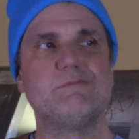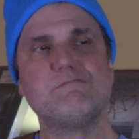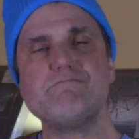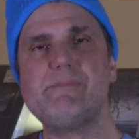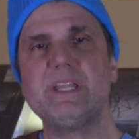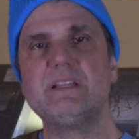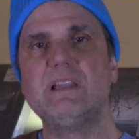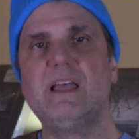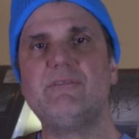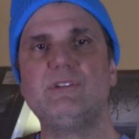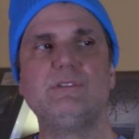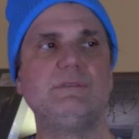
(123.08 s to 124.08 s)

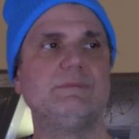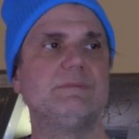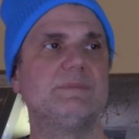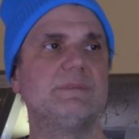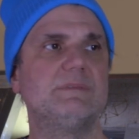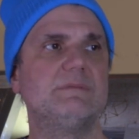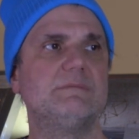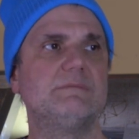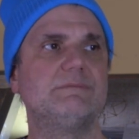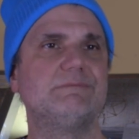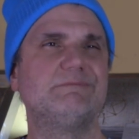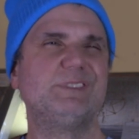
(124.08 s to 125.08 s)
mid-level
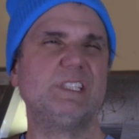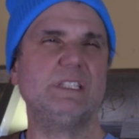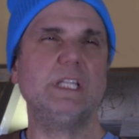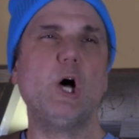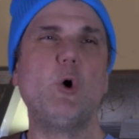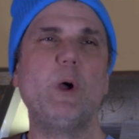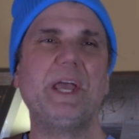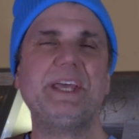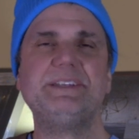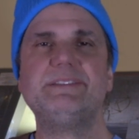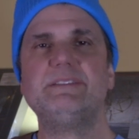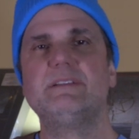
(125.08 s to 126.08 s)
to
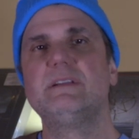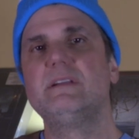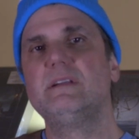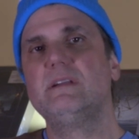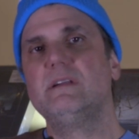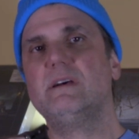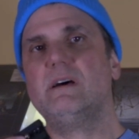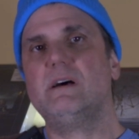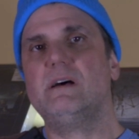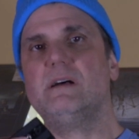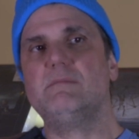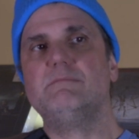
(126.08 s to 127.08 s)
low-end
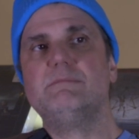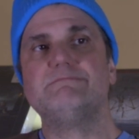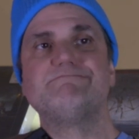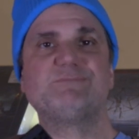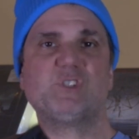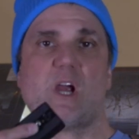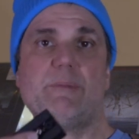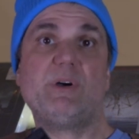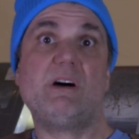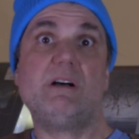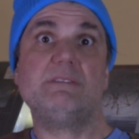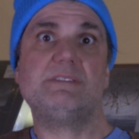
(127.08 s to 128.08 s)

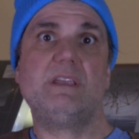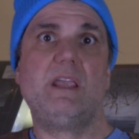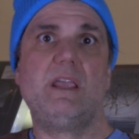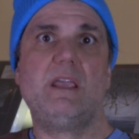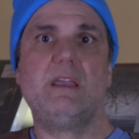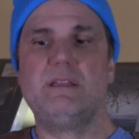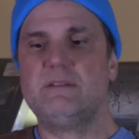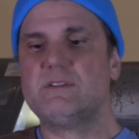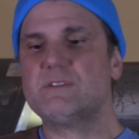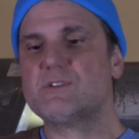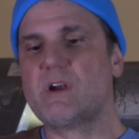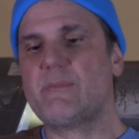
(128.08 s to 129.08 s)
tripods
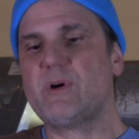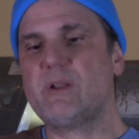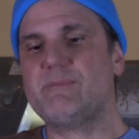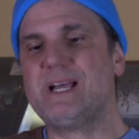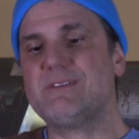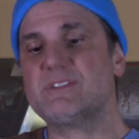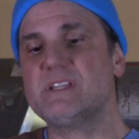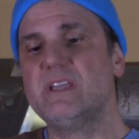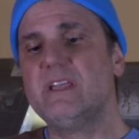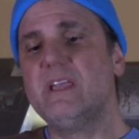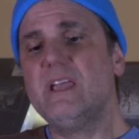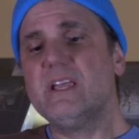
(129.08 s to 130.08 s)
and tripod mounts.
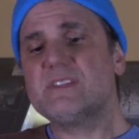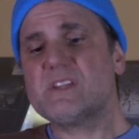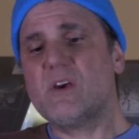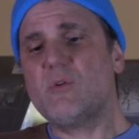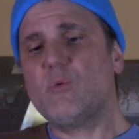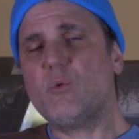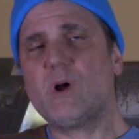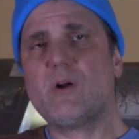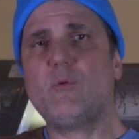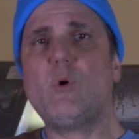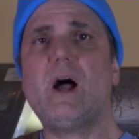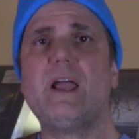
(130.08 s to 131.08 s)
So
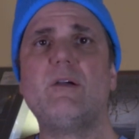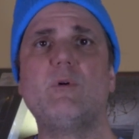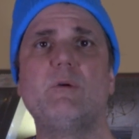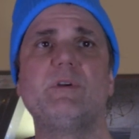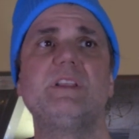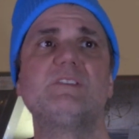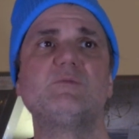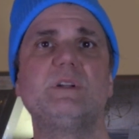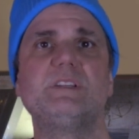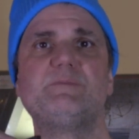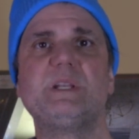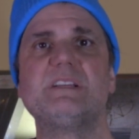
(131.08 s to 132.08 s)
why I went with this one
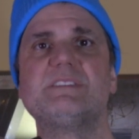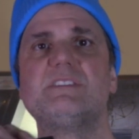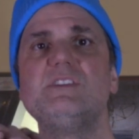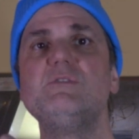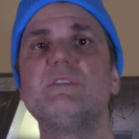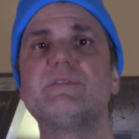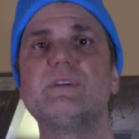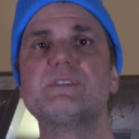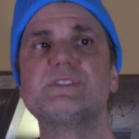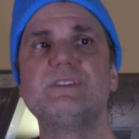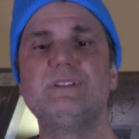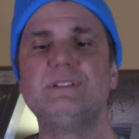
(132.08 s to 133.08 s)
is because it's
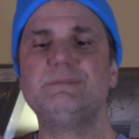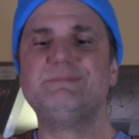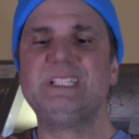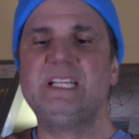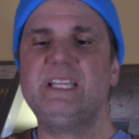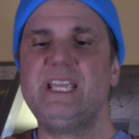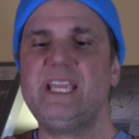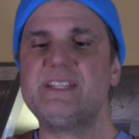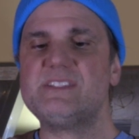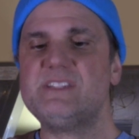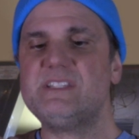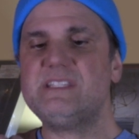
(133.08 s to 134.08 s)
universal,
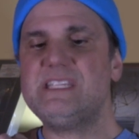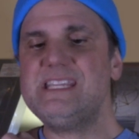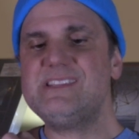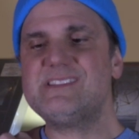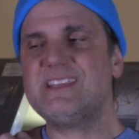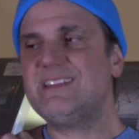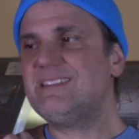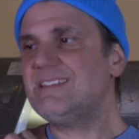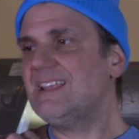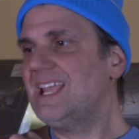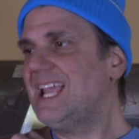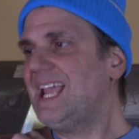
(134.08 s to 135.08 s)
it's decent,